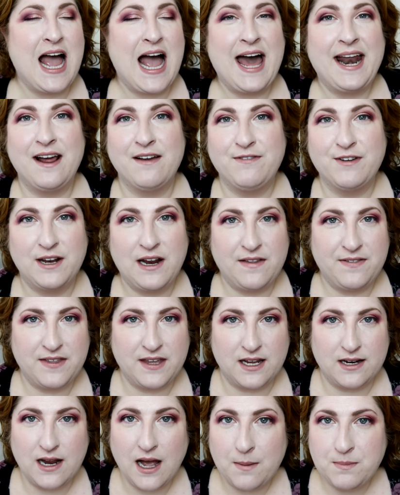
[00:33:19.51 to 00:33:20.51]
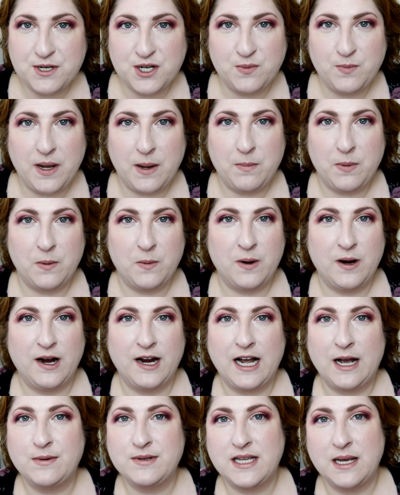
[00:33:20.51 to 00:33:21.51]
And I filled out the adoption
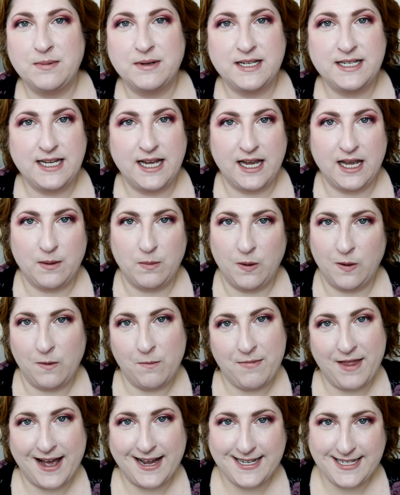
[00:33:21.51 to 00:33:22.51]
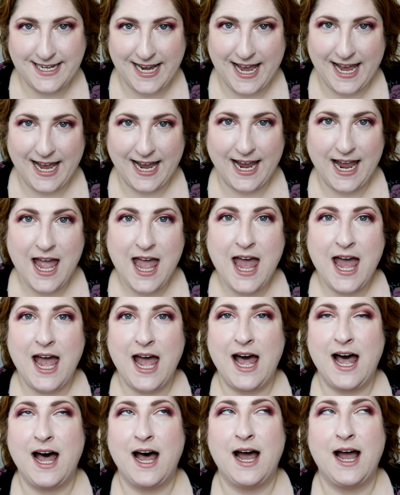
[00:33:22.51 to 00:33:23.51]
paperwork. I was able to take him home that day.
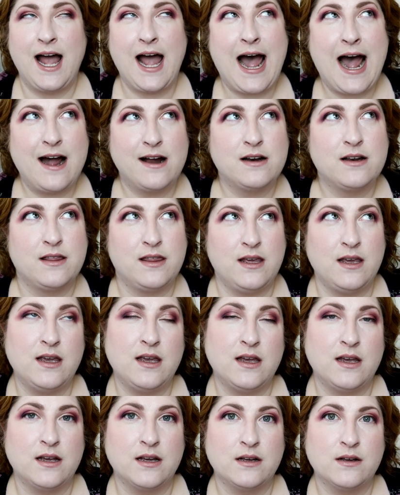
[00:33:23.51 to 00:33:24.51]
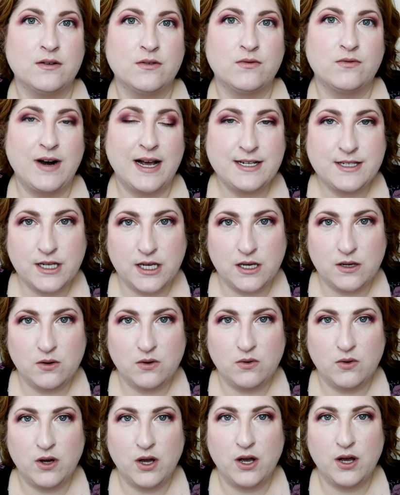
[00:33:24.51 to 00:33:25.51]
Uh, at the
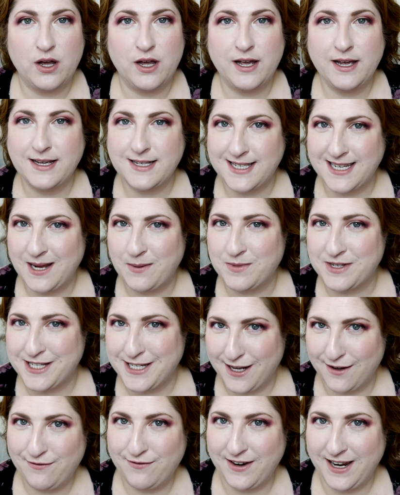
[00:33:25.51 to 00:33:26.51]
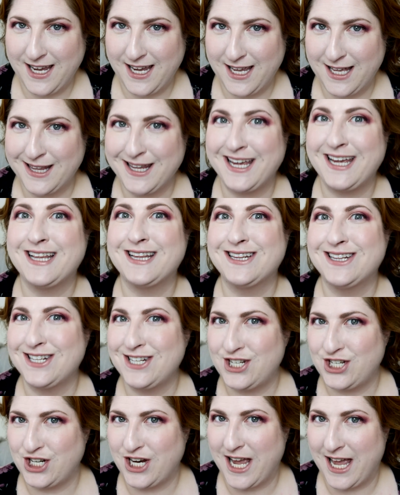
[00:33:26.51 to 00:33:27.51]
rescue, his name was Tiffany. Like,
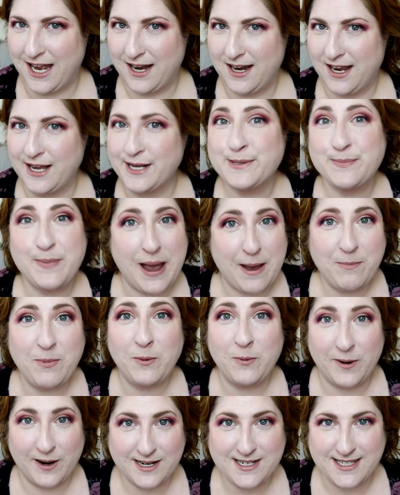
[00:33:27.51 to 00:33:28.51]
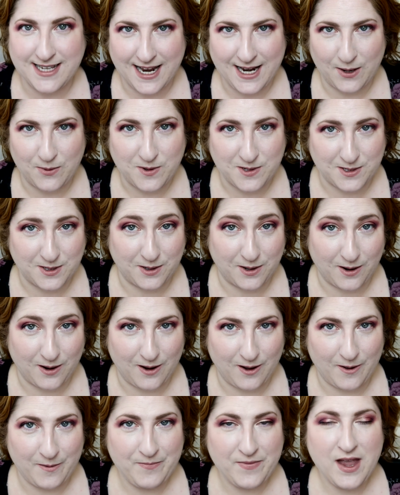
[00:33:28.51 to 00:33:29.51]
legit, his paperwork said he was a
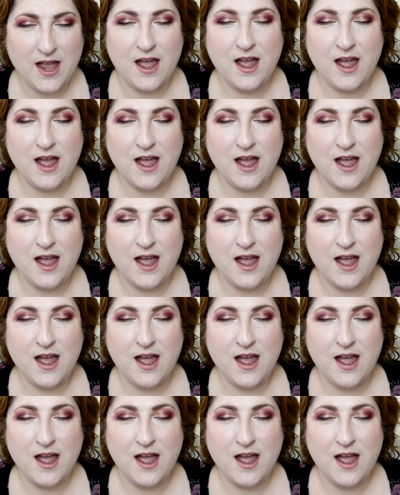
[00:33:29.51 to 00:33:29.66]
girl.